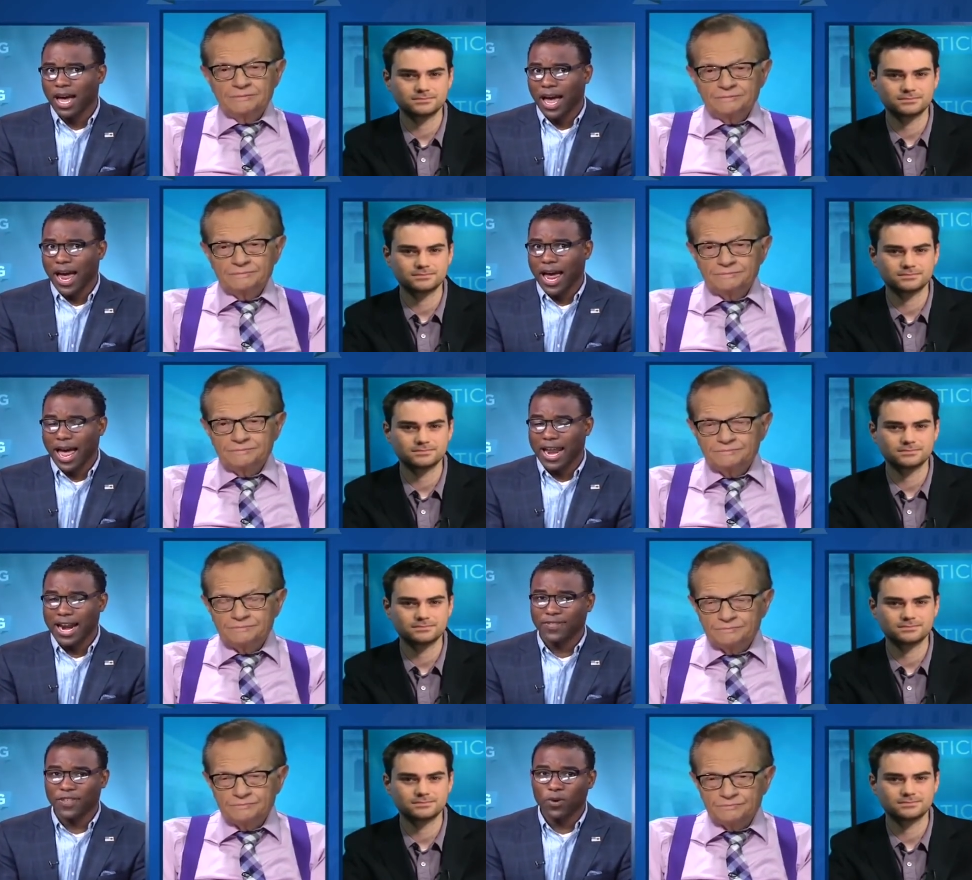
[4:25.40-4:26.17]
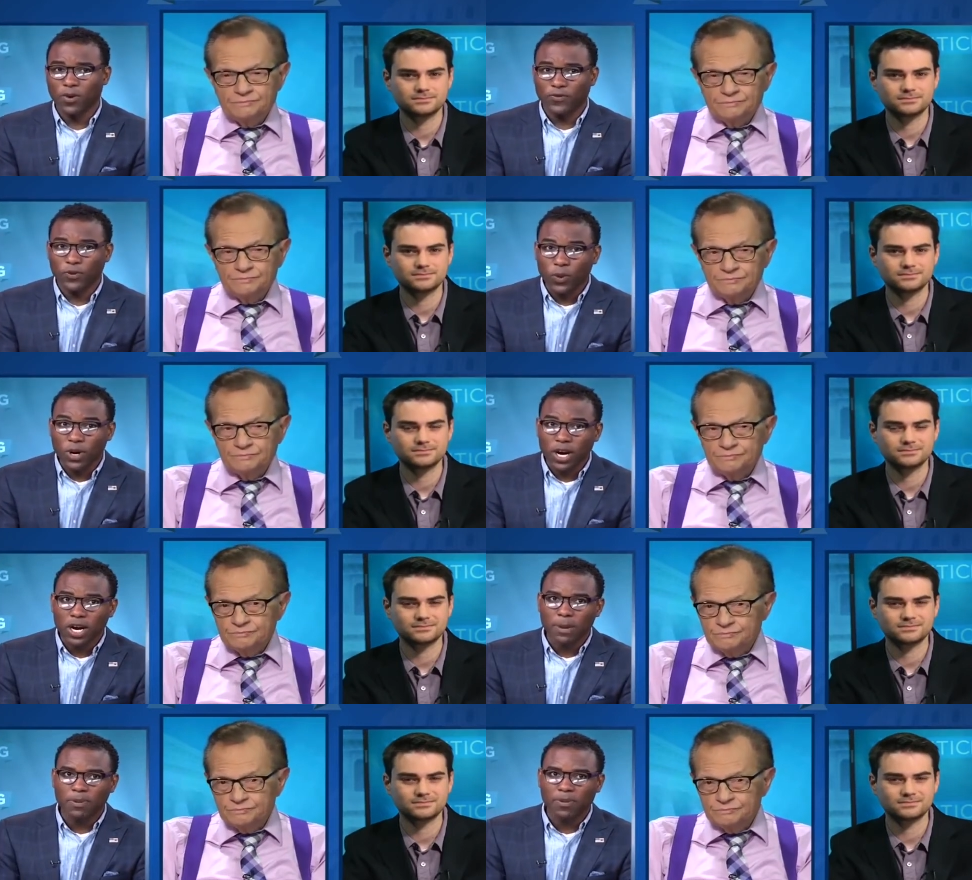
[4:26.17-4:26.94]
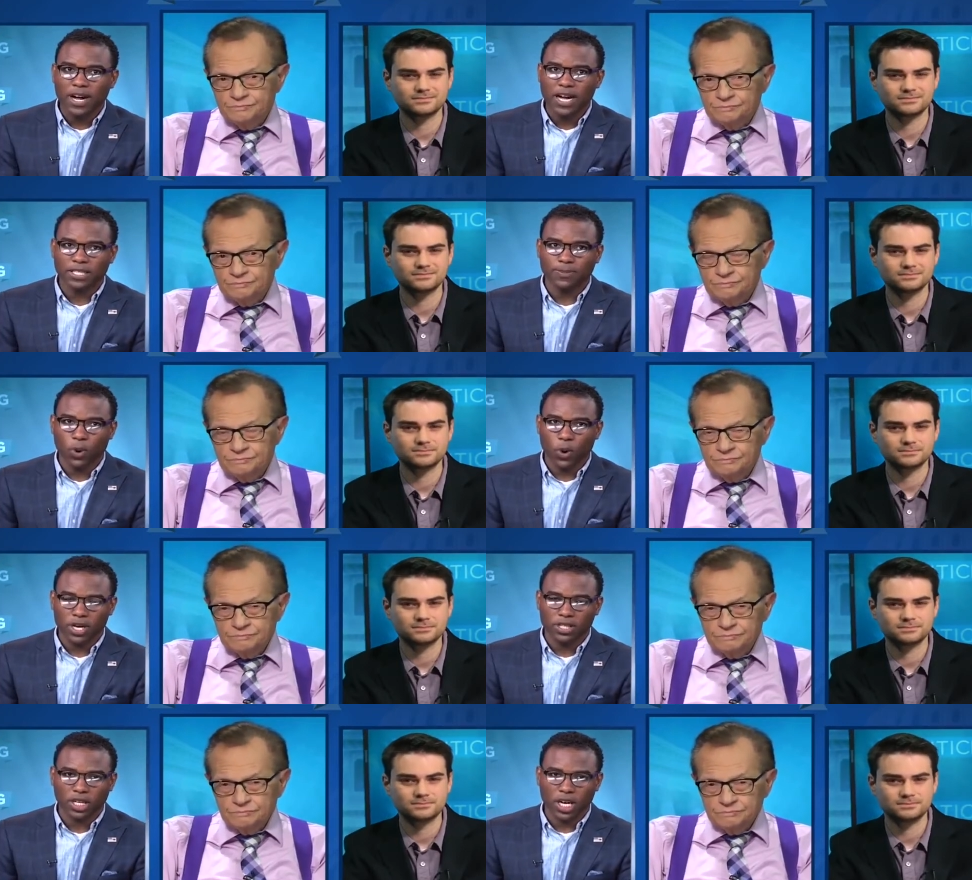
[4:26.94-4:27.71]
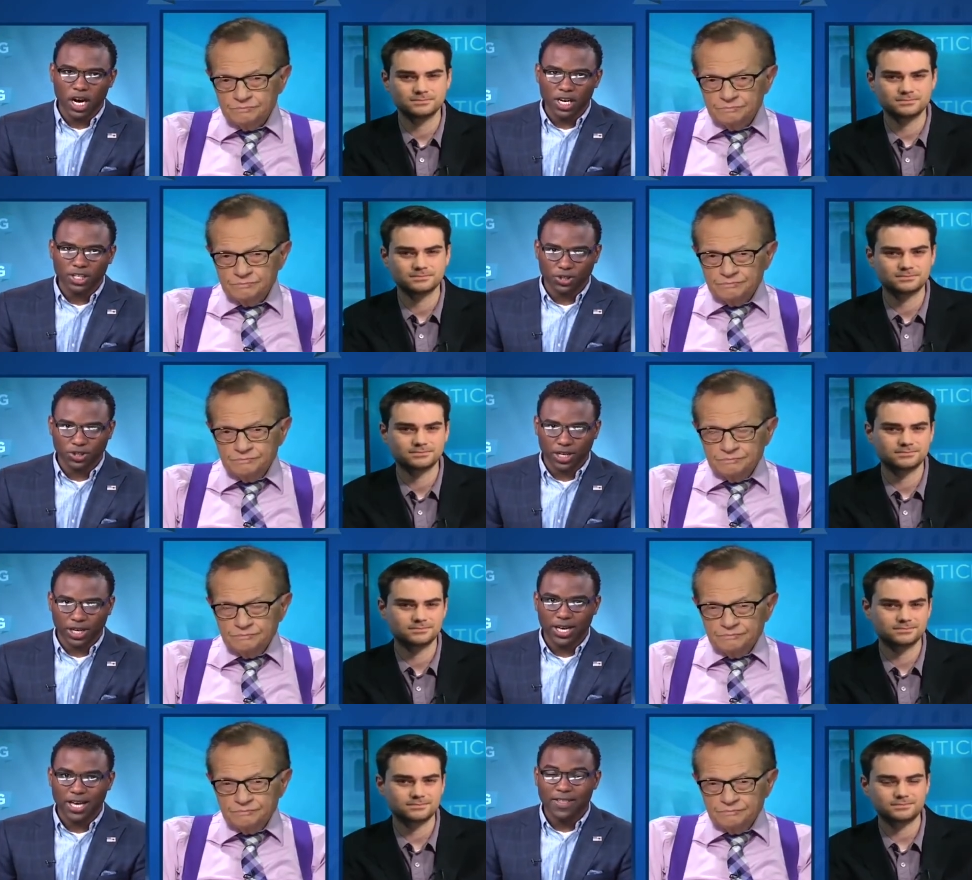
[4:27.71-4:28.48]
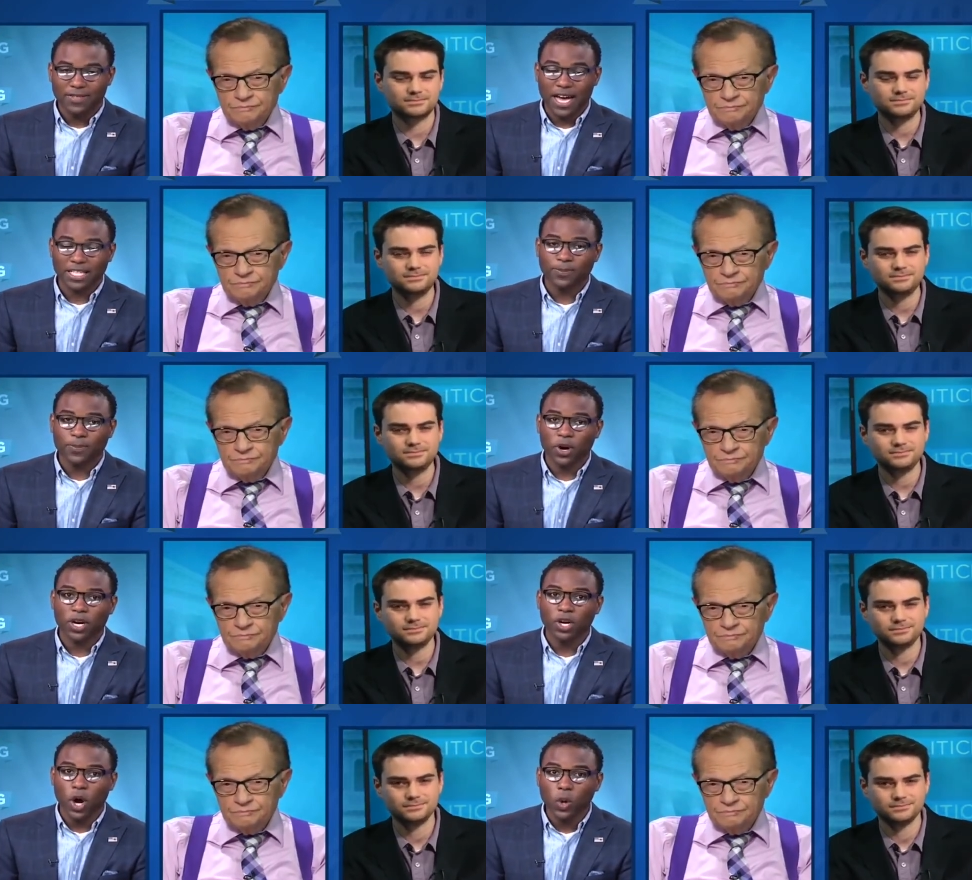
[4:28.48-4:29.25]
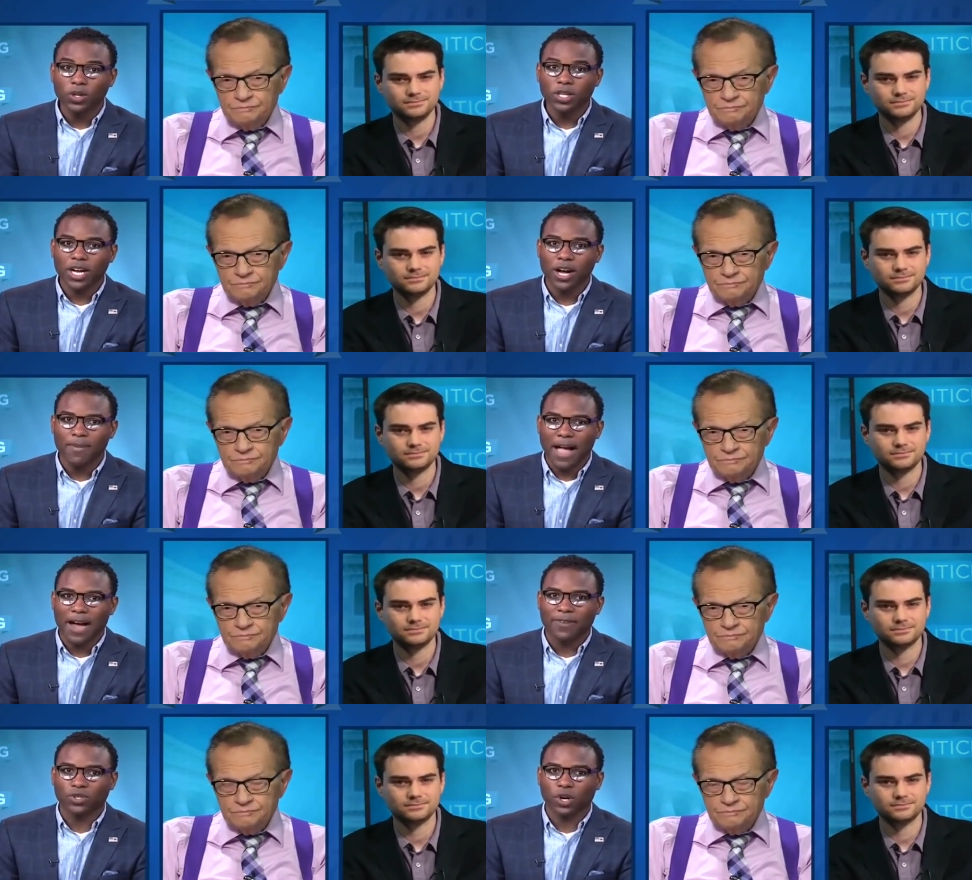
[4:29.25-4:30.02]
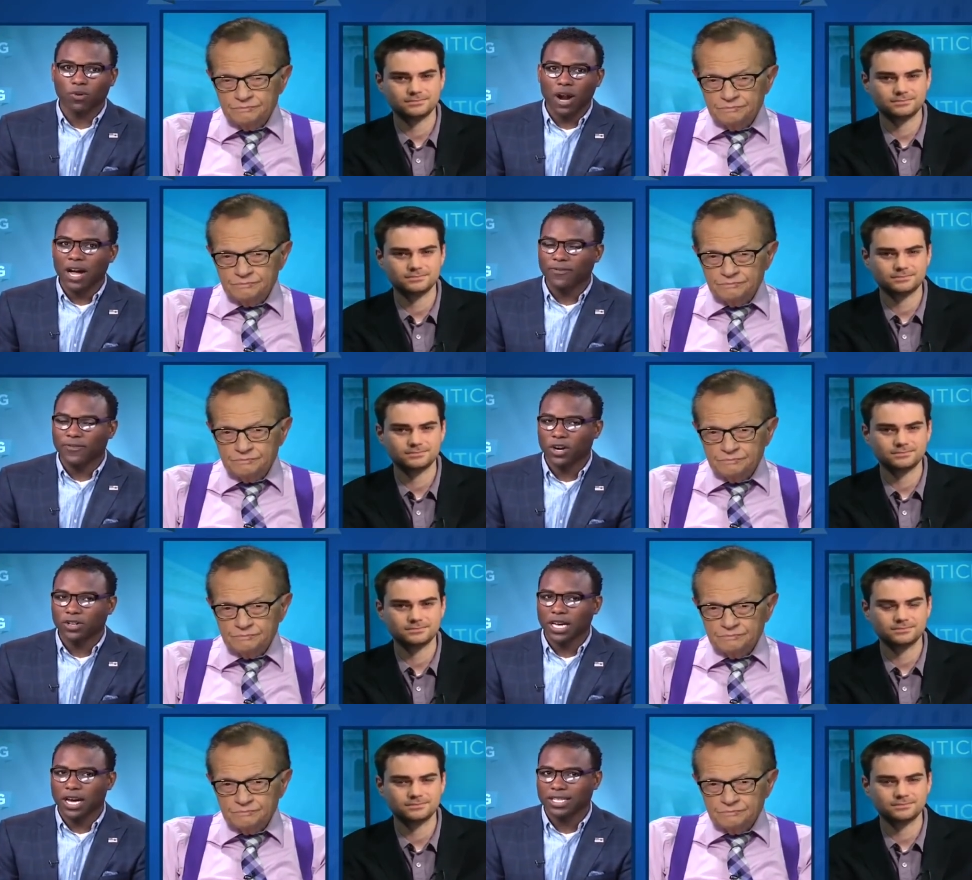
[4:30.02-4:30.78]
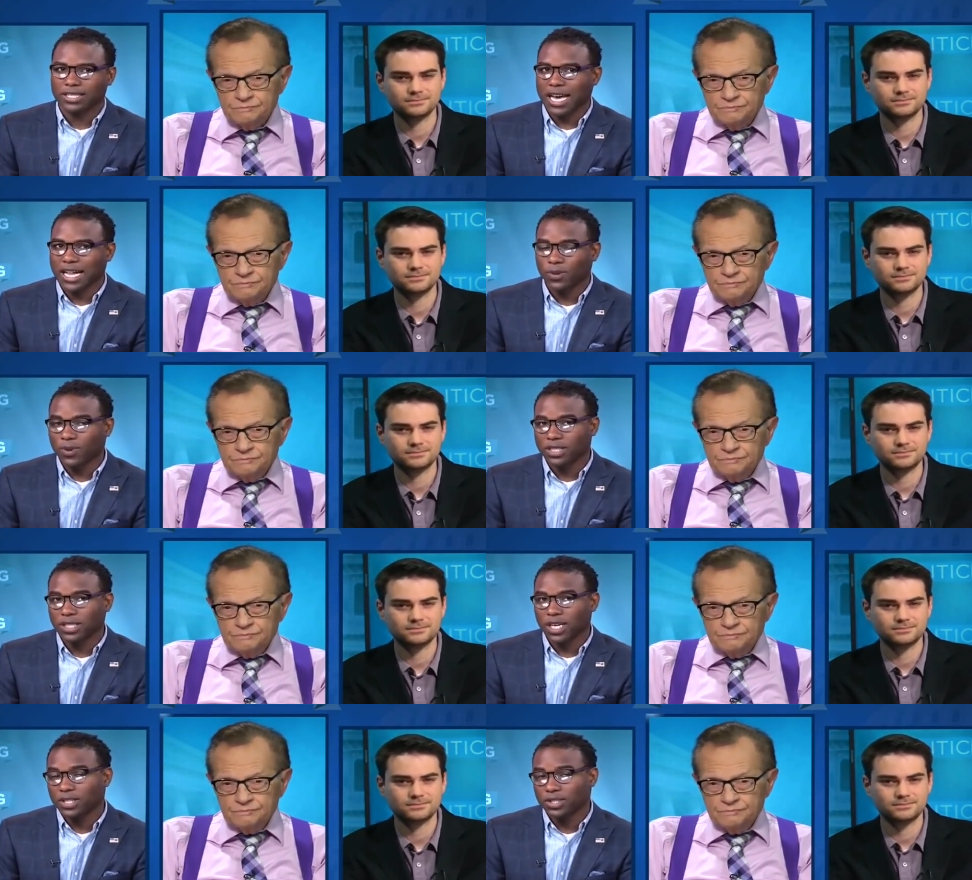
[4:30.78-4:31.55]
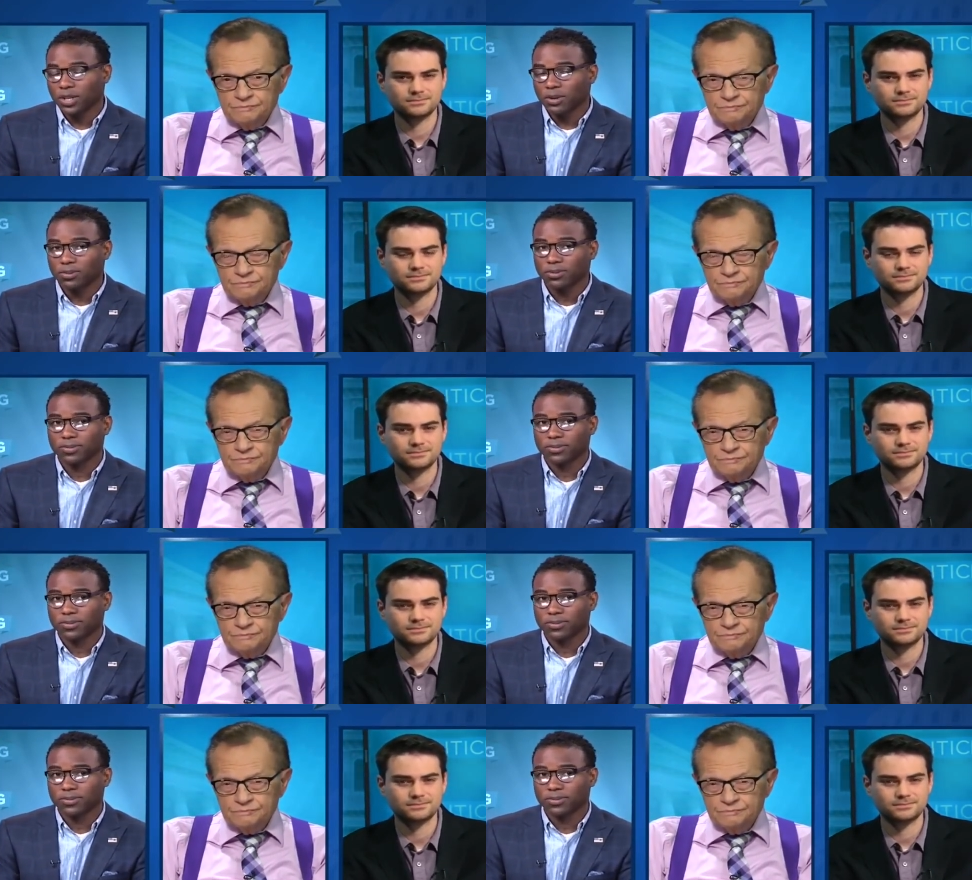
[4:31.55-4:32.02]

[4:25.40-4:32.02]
Speaker 1: And I think if we're going to provide support as a country, that support can only come after Iraq figures out exactly what it's going to do.